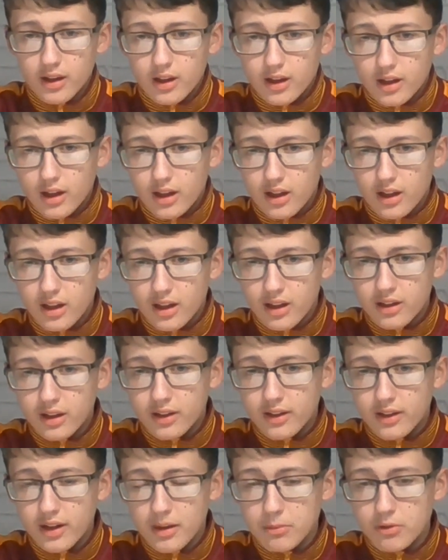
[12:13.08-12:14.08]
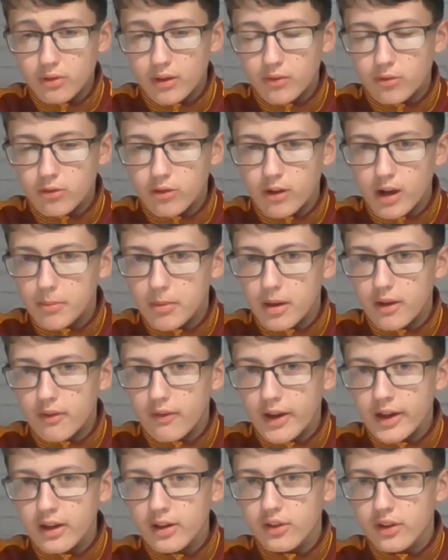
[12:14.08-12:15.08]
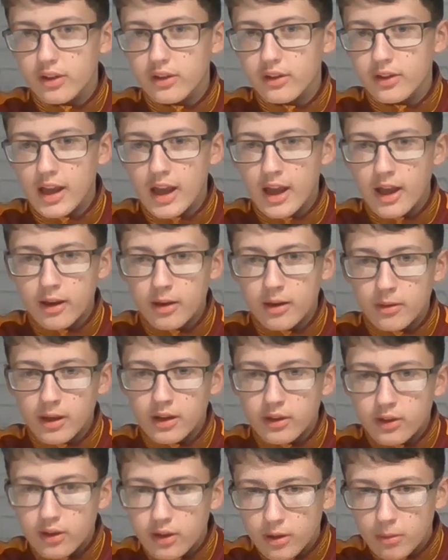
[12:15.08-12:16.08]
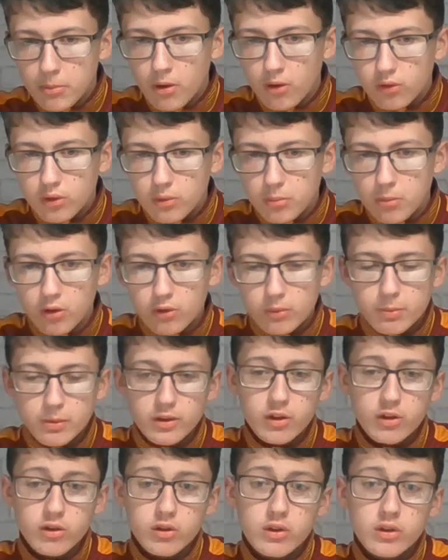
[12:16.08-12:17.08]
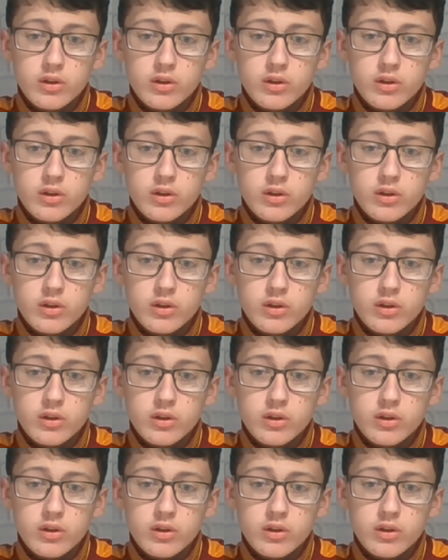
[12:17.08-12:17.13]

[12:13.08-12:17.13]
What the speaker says: he seemed to have quite a bit of energy to get into the box-to-box positions.